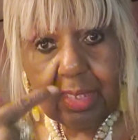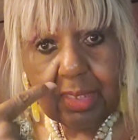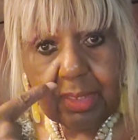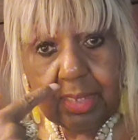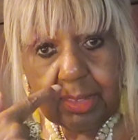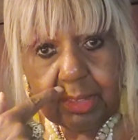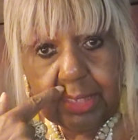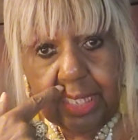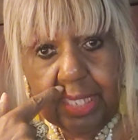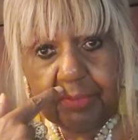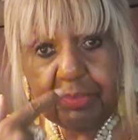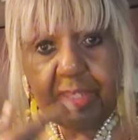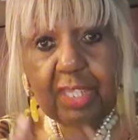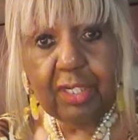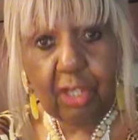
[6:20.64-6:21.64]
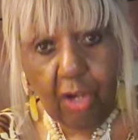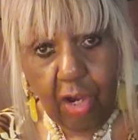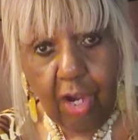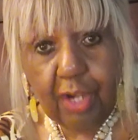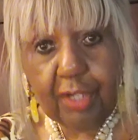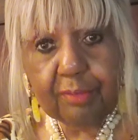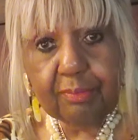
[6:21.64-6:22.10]
The teeth and the
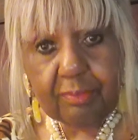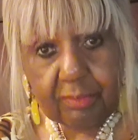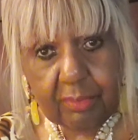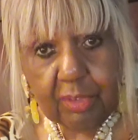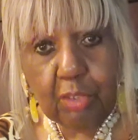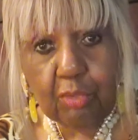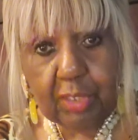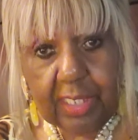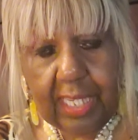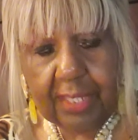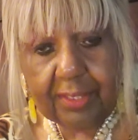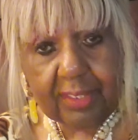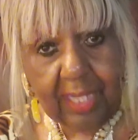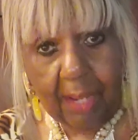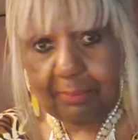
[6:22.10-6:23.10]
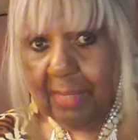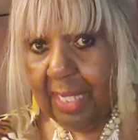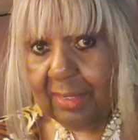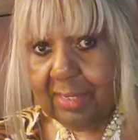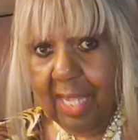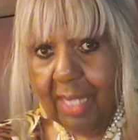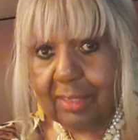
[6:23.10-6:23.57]
heart go together. And I'm not
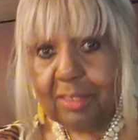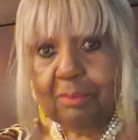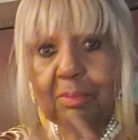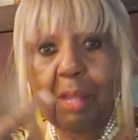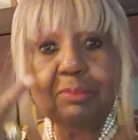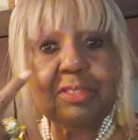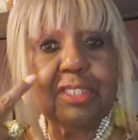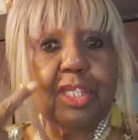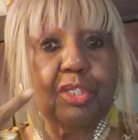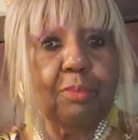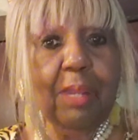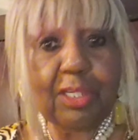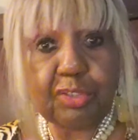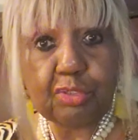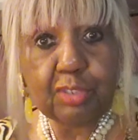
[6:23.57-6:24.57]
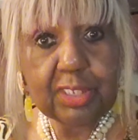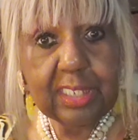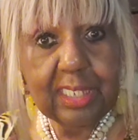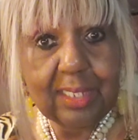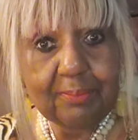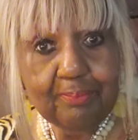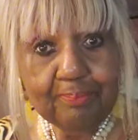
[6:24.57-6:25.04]
a doctor, but I'm just telling you about
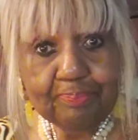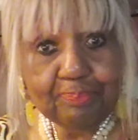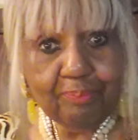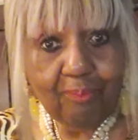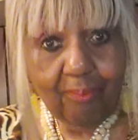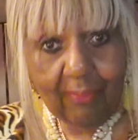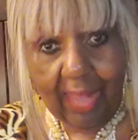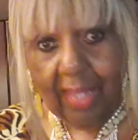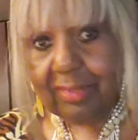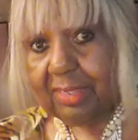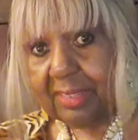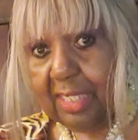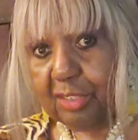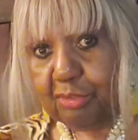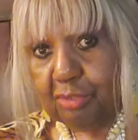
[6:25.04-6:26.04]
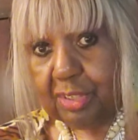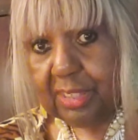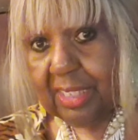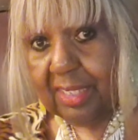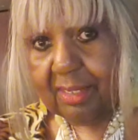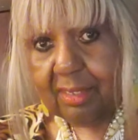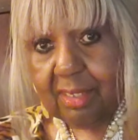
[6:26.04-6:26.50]
Georgianne. I just take
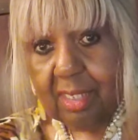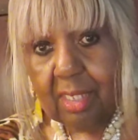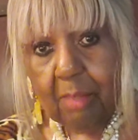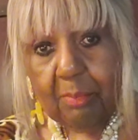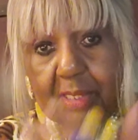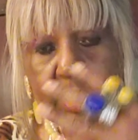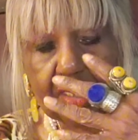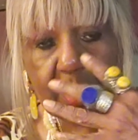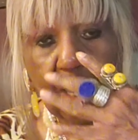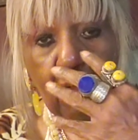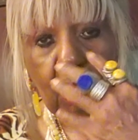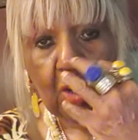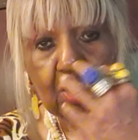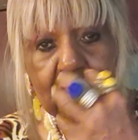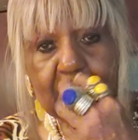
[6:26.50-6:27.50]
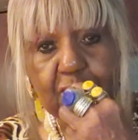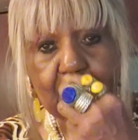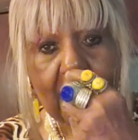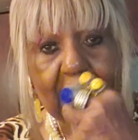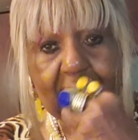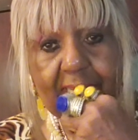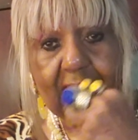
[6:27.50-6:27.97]
Georgianne. Because all this
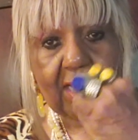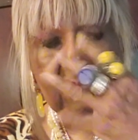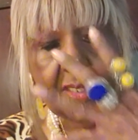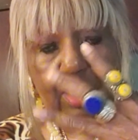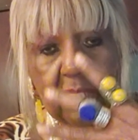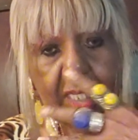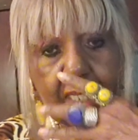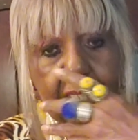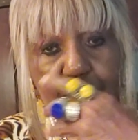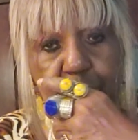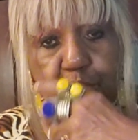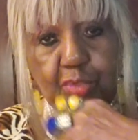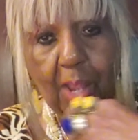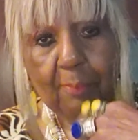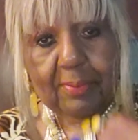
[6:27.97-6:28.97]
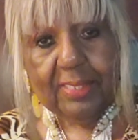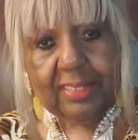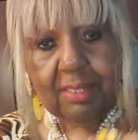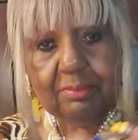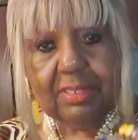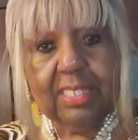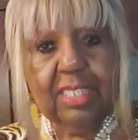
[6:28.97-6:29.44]
right here is dropping
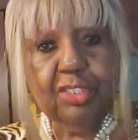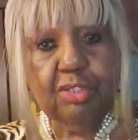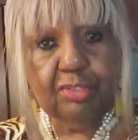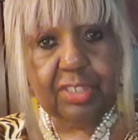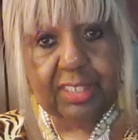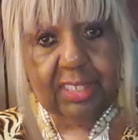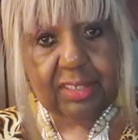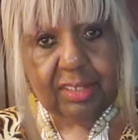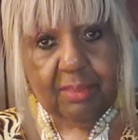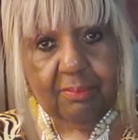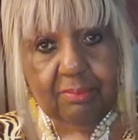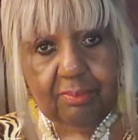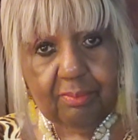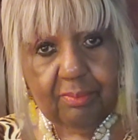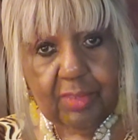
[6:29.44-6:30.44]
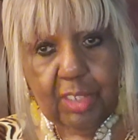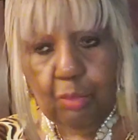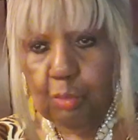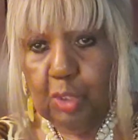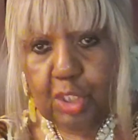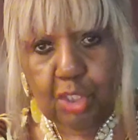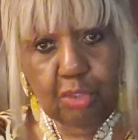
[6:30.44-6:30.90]
something in your system.
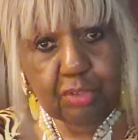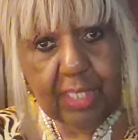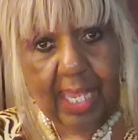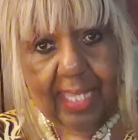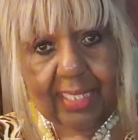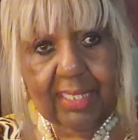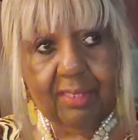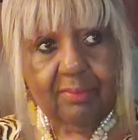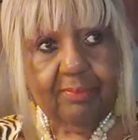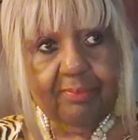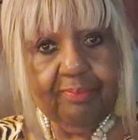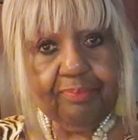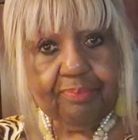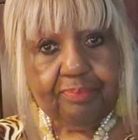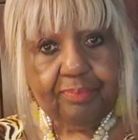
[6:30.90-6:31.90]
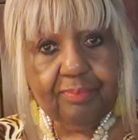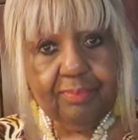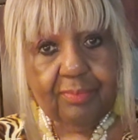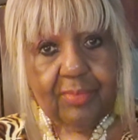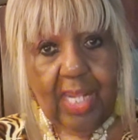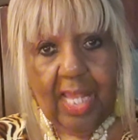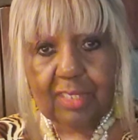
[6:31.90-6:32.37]
What are you taking?
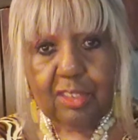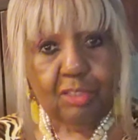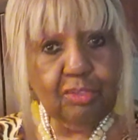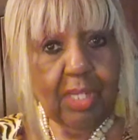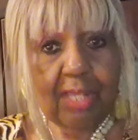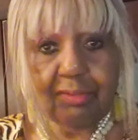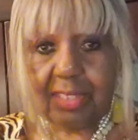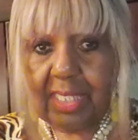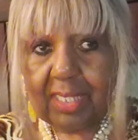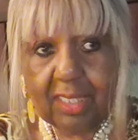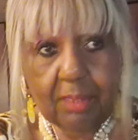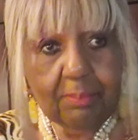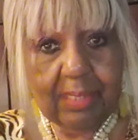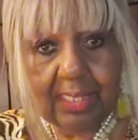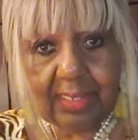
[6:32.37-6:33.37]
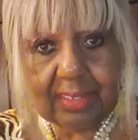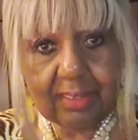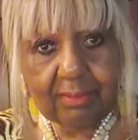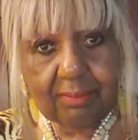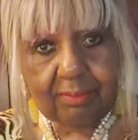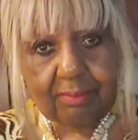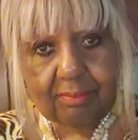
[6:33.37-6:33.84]
I told you I don't take any
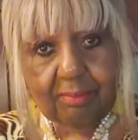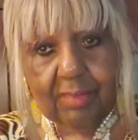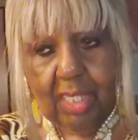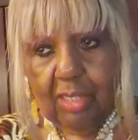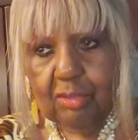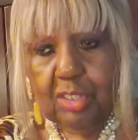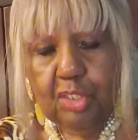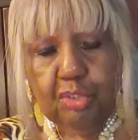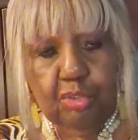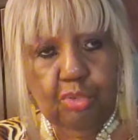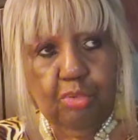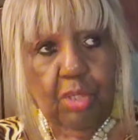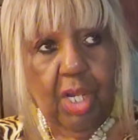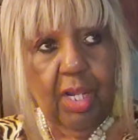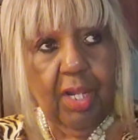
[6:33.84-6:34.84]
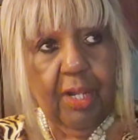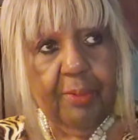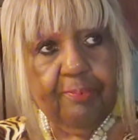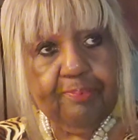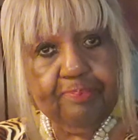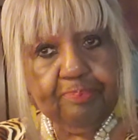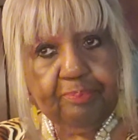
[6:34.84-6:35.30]
medicine. I only do,
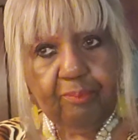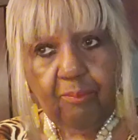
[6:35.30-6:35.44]
I